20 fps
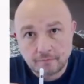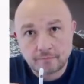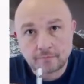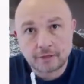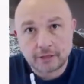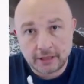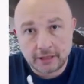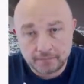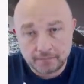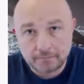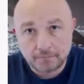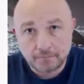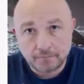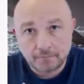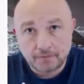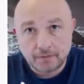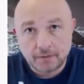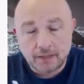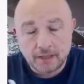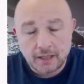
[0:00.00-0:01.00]
okay?
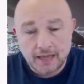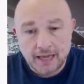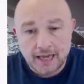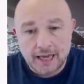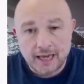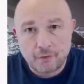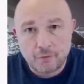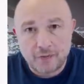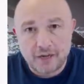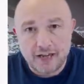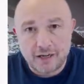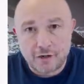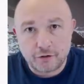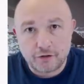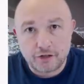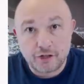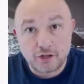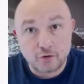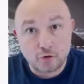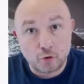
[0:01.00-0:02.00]
And we are
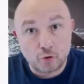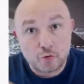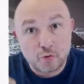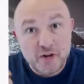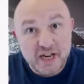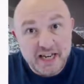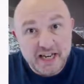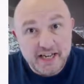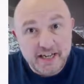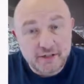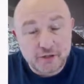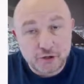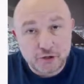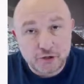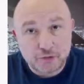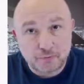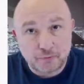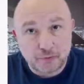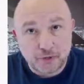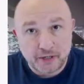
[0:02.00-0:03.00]
going to release the
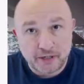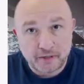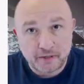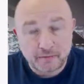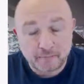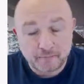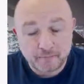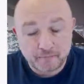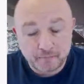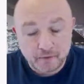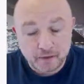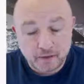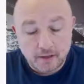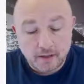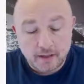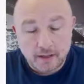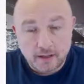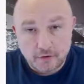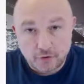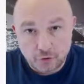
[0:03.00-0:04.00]
spring.
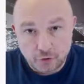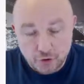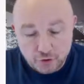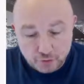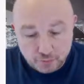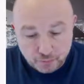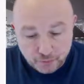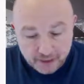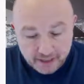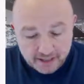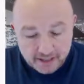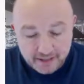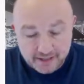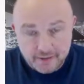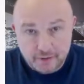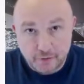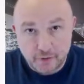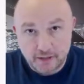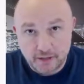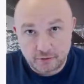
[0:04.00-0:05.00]
So the spring is
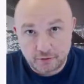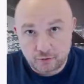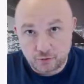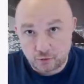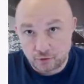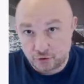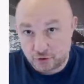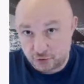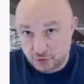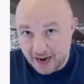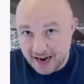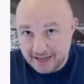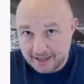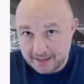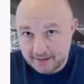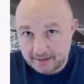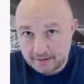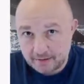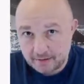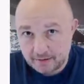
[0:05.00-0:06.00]
going to
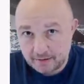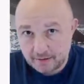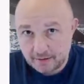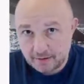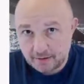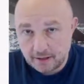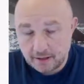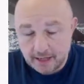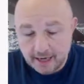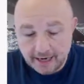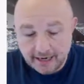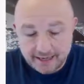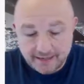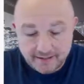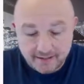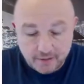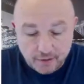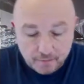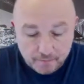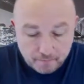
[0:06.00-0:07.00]
contract, and at
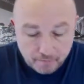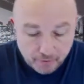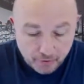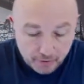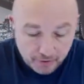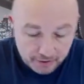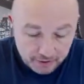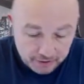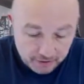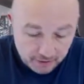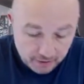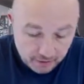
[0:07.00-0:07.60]
some point